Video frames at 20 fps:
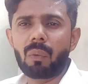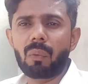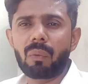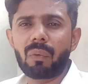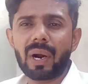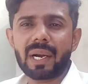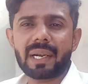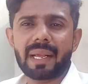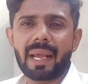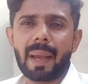
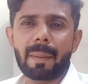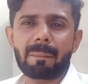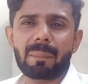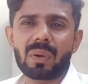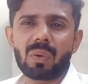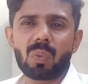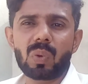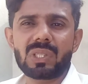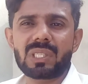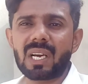what
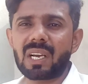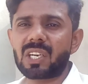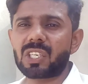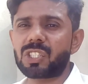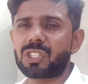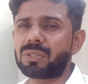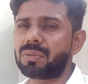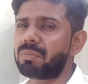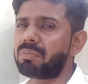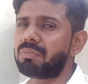happened with the
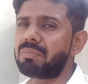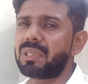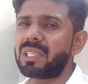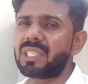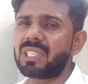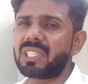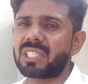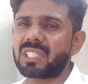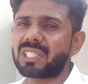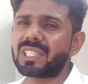
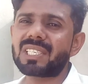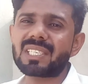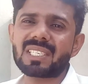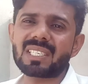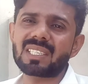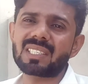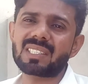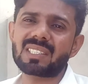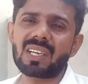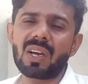Kashmiri
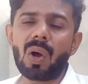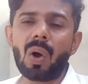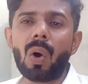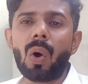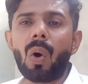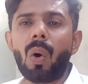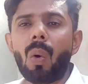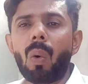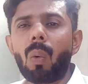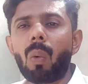sisters,
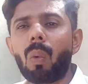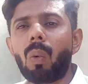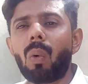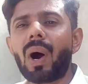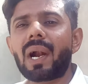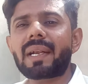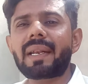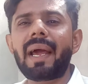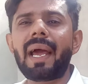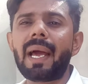
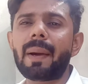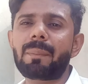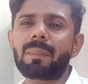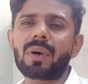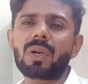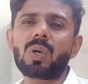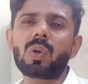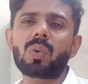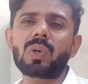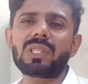what
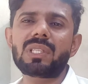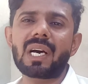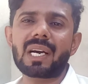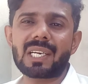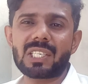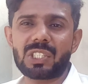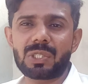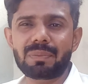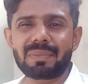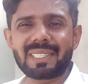happened with the
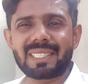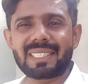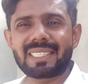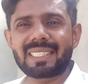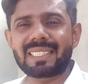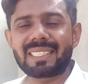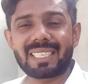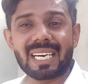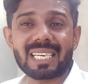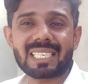Kashmiri
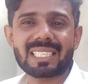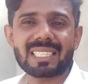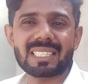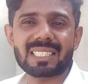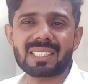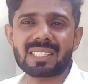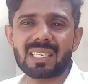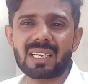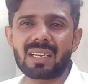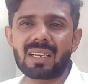
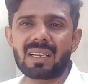daughters